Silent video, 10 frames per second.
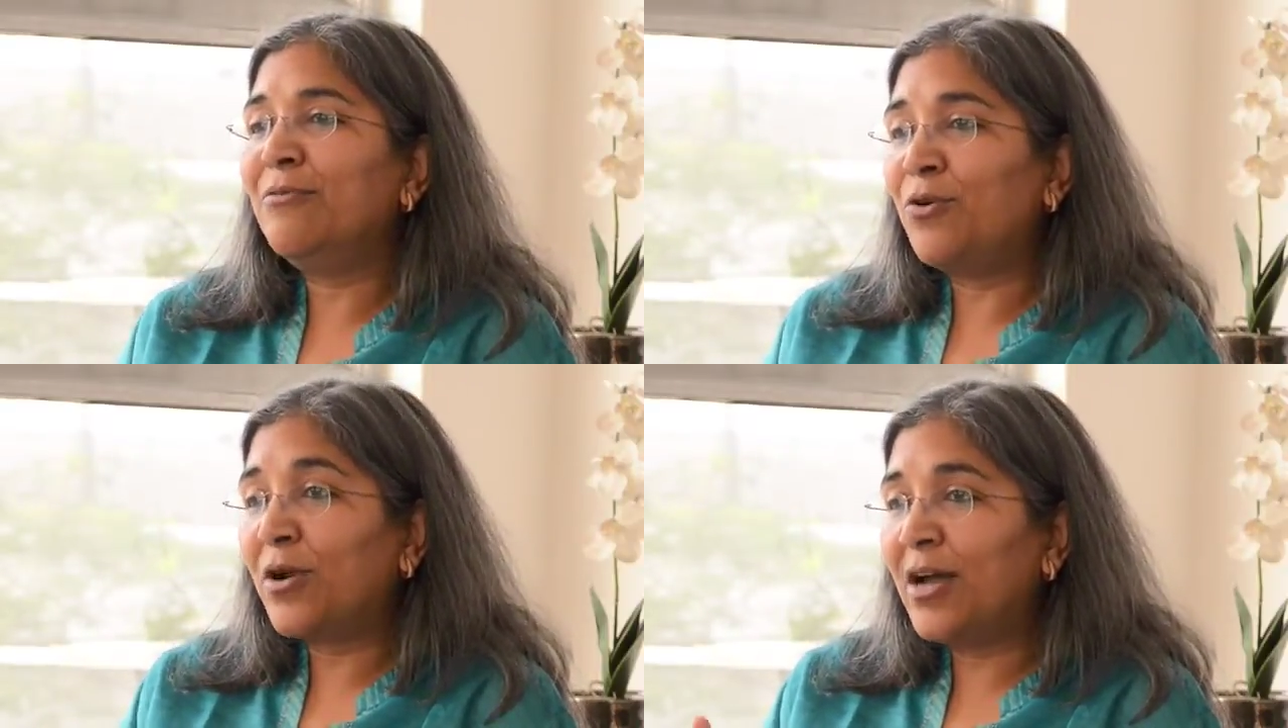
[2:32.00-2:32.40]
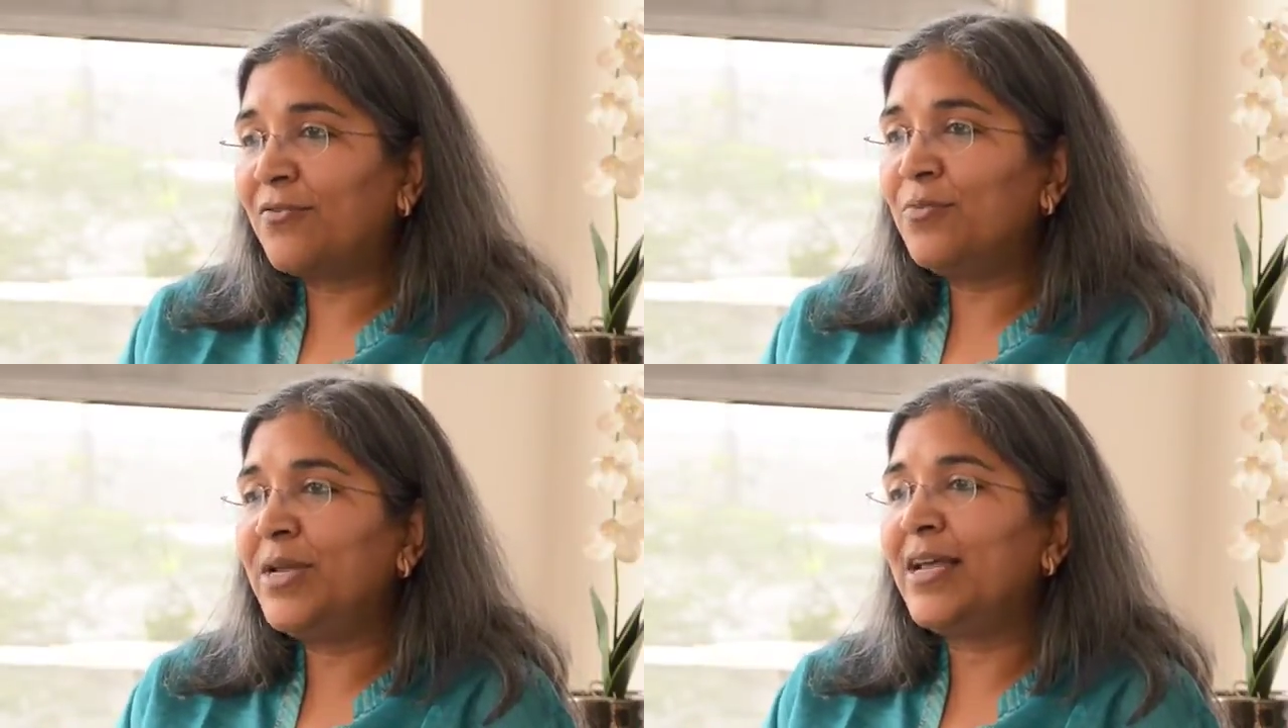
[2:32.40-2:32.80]
or
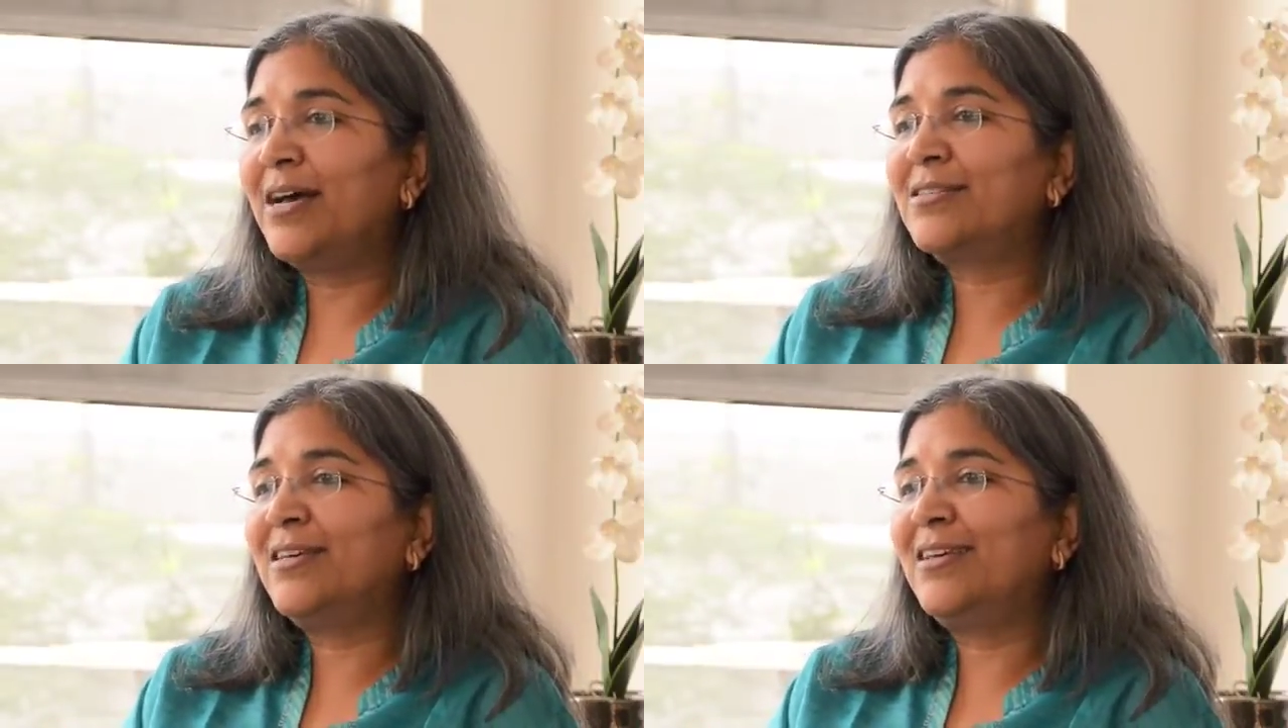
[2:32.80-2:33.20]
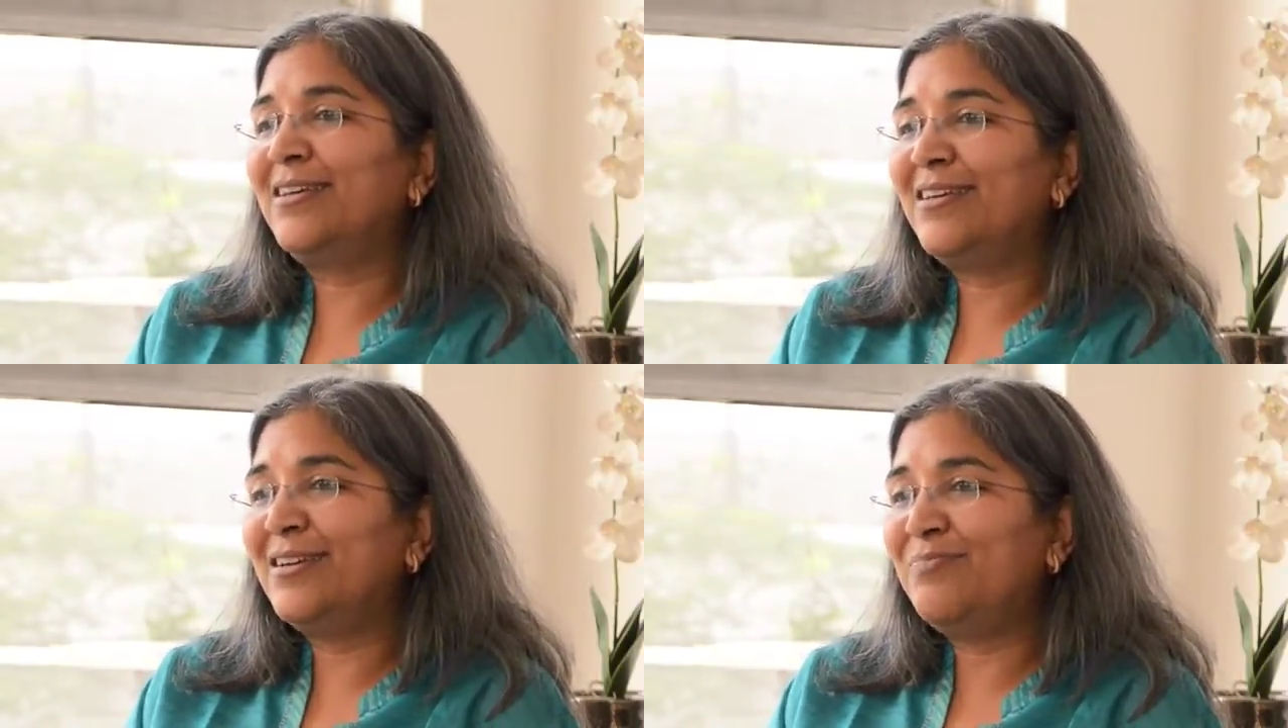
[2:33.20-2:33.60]
government
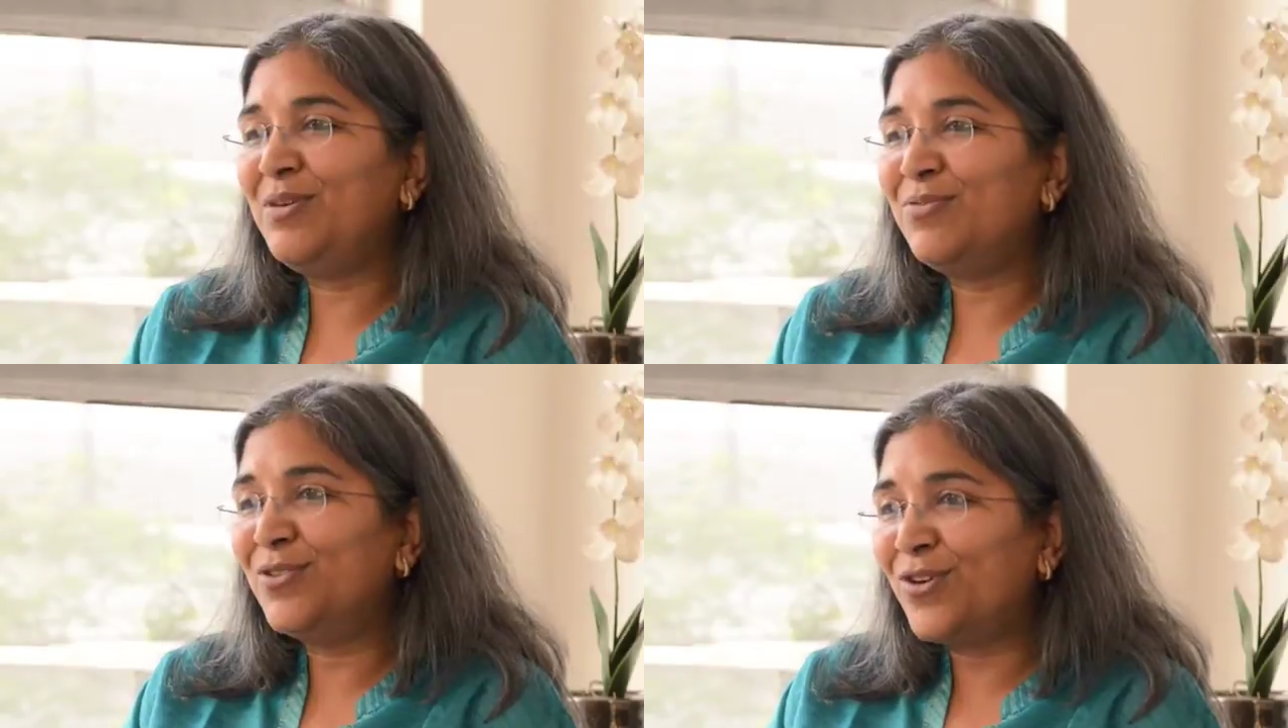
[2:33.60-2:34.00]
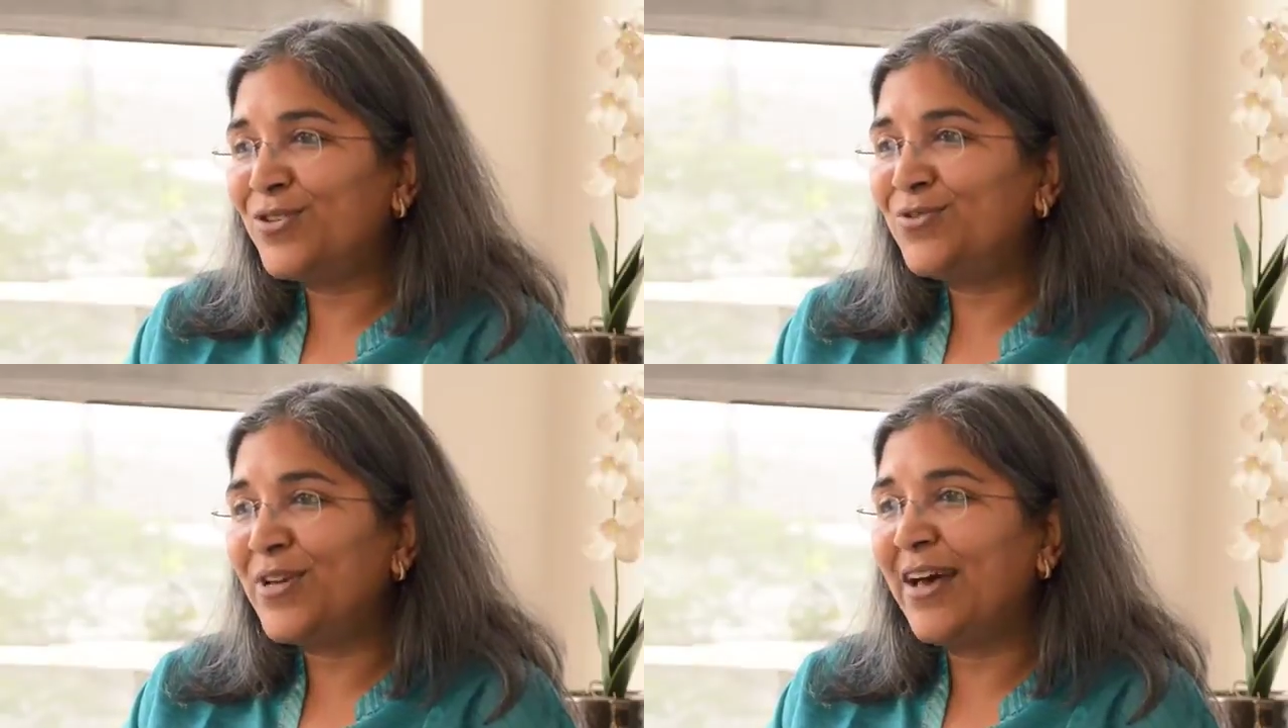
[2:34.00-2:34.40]
asking people
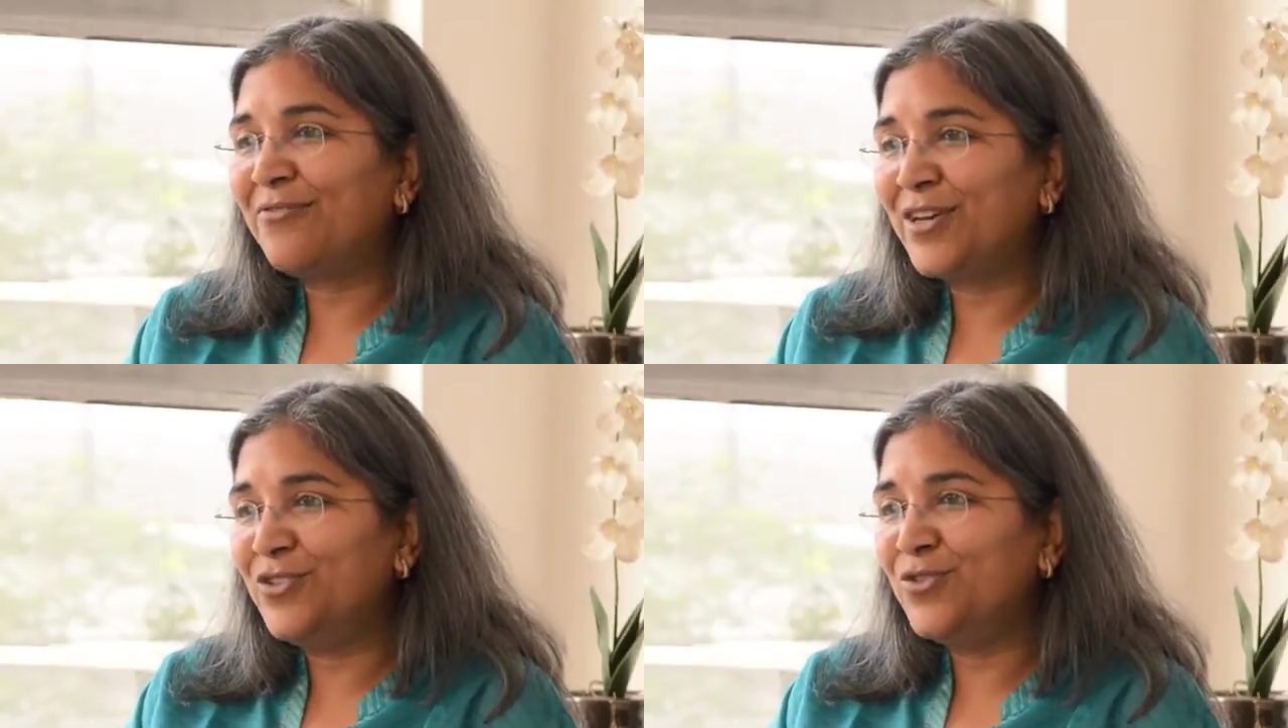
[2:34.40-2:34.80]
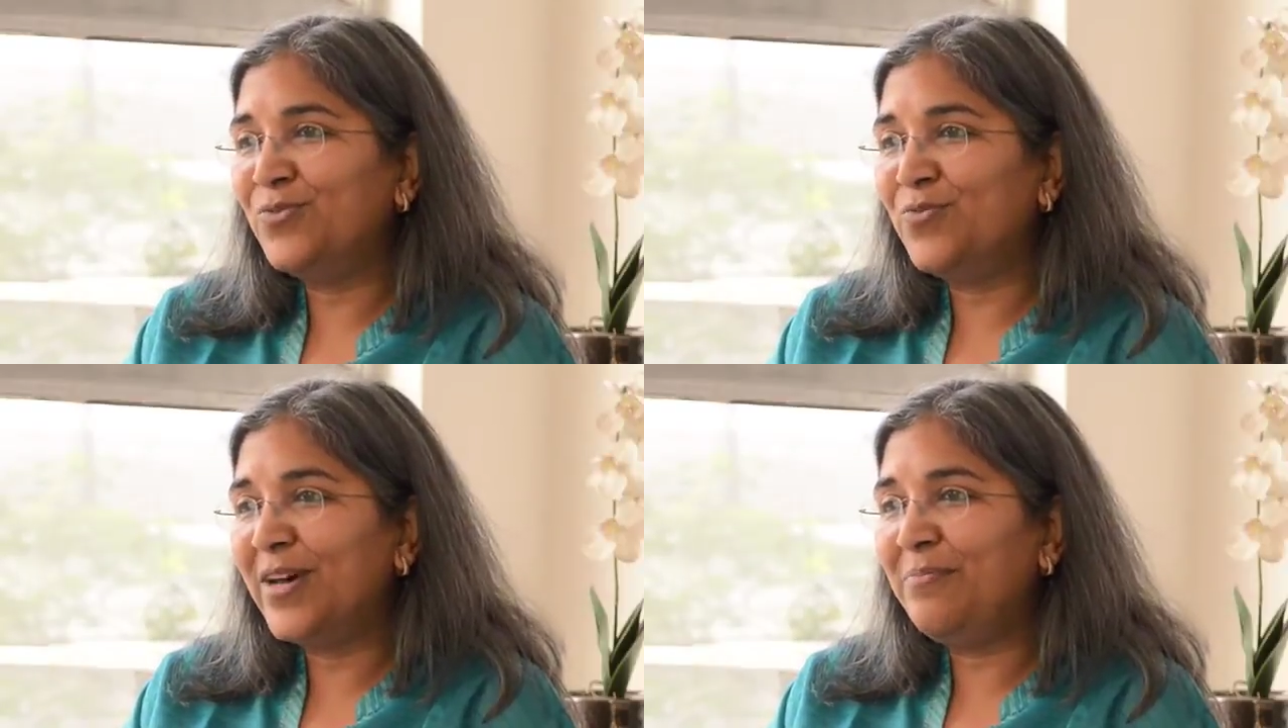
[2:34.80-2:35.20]
not to have
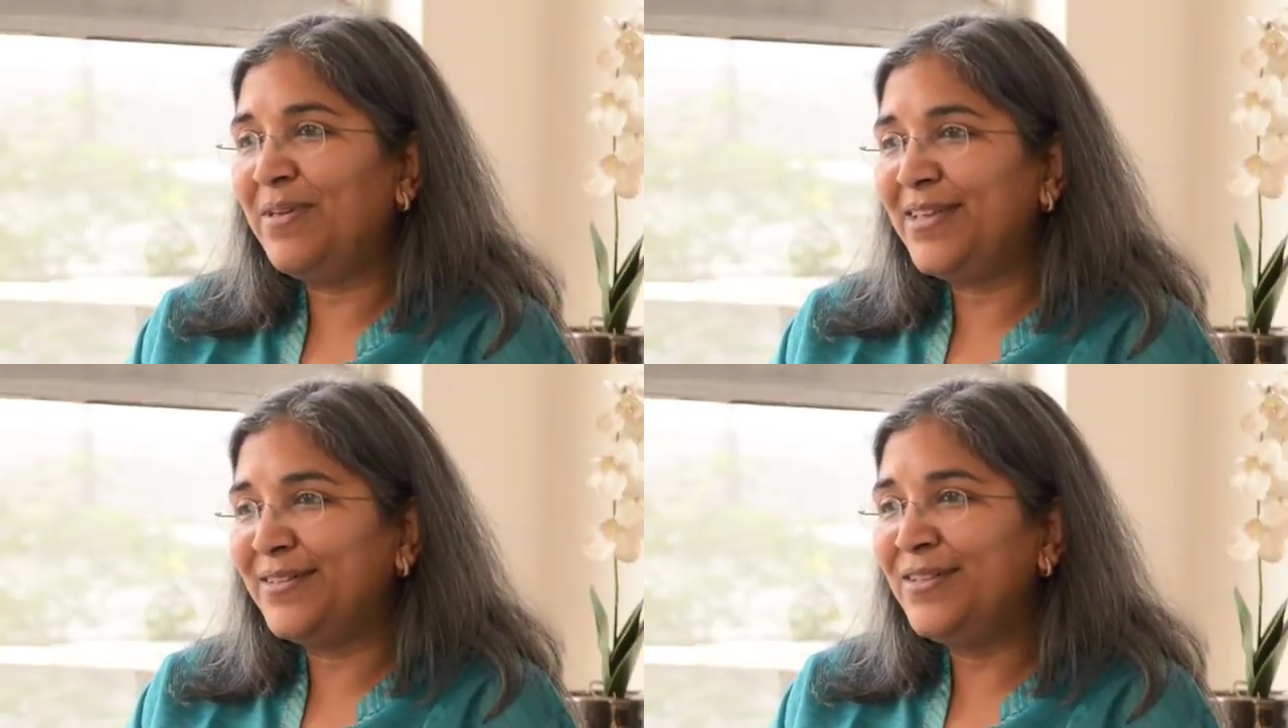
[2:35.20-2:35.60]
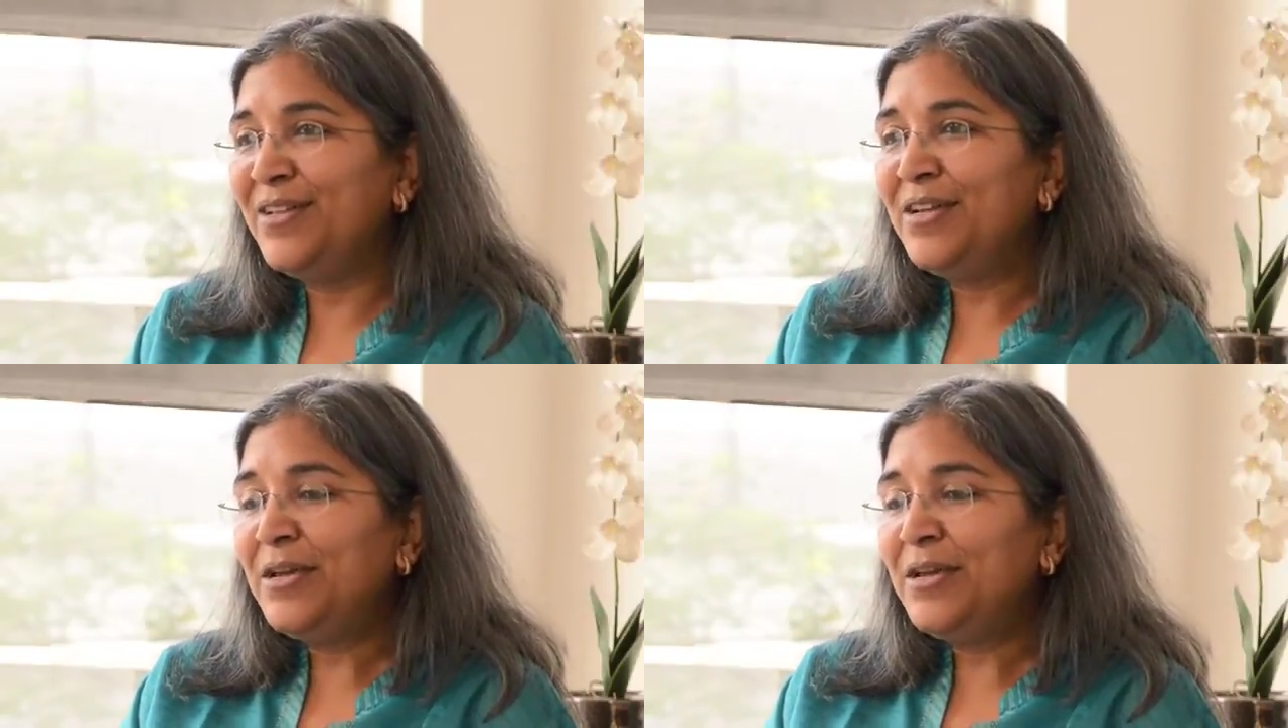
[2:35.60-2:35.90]
consumed one meal